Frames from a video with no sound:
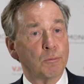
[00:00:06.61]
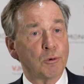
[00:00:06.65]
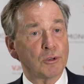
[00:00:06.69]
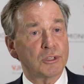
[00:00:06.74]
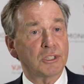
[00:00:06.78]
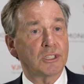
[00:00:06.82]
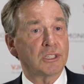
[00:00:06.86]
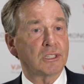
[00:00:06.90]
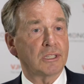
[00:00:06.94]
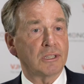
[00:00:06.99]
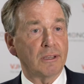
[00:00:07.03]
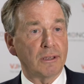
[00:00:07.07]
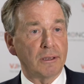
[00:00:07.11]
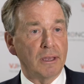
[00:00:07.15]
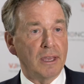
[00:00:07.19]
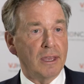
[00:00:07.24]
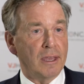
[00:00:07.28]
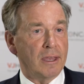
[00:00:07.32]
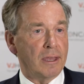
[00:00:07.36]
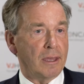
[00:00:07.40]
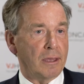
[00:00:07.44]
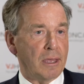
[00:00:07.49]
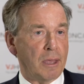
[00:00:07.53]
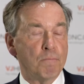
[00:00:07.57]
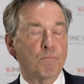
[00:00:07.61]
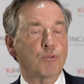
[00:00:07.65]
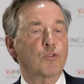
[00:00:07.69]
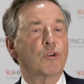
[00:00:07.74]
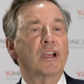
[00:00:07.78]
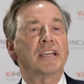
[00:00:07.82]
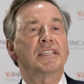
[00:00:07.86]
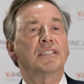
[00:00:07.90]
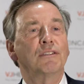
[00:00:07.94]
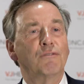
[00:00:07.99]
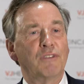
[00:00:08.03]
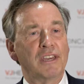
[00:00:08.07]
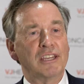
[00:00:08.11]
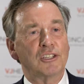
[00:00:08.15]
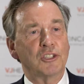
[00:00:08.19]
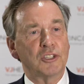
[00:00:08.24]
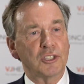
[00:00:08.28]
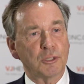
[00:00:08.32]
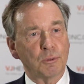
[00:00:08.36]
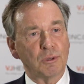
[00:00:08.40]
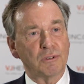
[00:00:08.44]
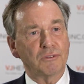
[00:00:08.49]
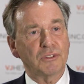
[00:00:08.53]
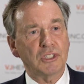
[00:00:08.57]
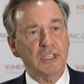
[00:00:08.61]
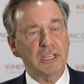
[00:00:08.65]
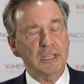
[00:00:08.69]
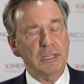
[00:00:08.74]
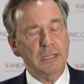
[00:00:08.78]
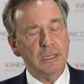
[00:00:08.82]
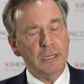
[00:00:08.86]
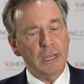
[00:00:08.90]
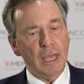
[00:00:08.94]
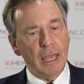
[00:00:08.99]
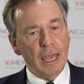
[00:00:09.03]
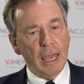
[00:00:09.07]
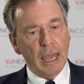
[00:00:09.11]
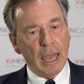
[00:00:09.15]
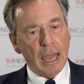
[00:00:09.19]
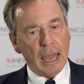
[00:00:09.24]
the most impressive agents we've seen,